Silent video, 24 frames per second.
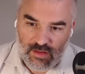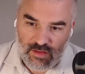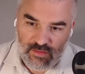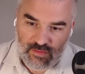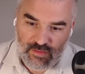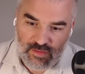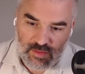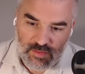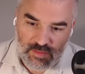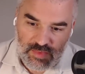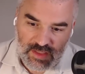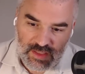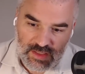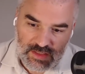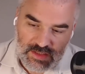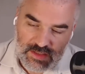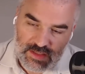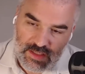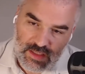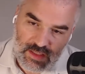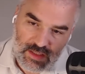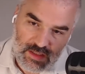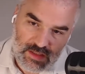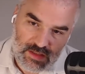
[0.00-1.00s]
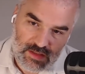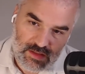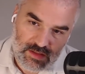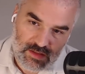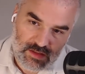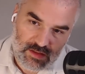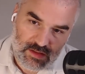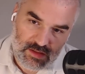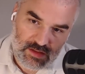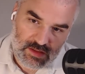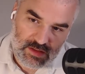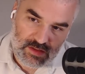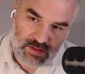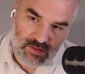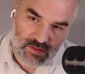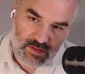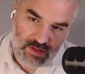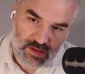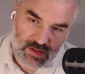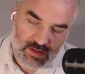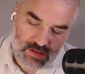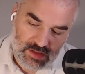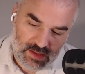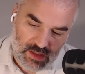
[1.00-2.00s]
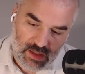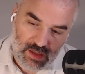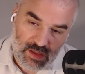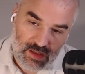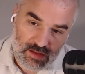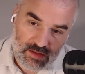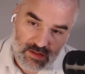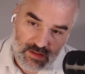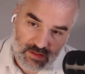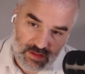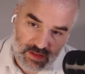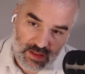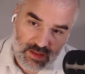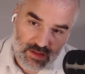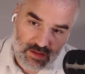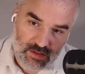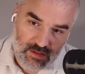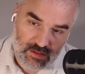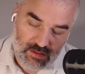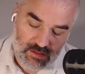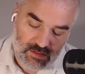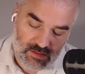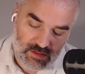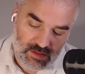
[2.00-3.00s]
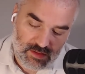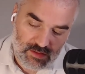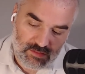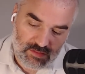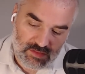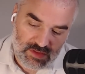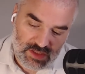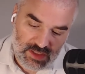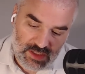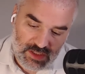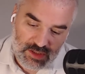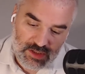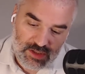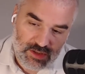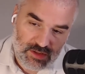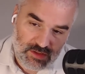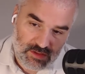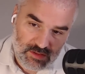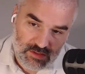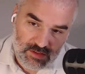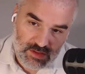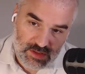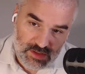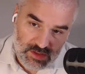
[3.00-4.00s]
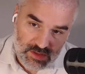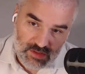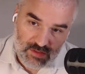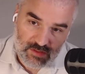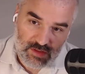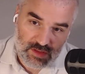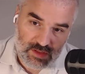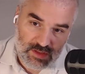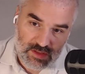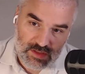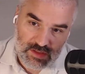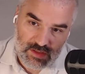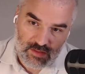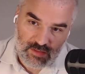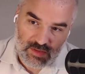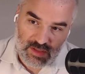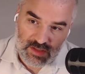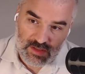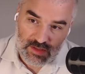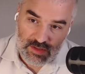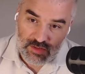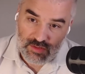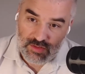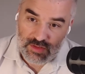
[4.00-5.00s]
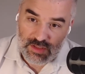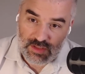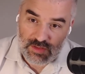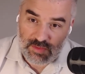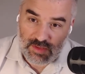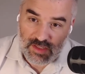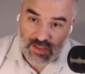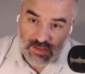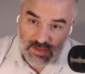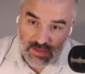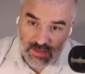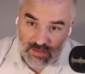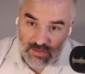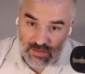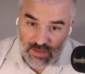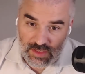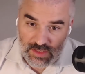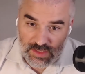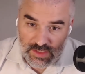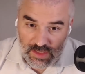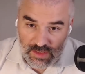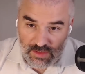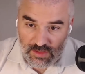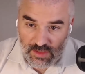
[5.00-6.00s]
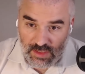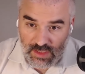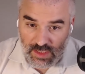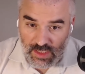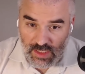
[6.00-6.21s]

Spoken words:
For a Palestinian historian, scholar, thinker to teach his students about the Jewish experience of the 20th century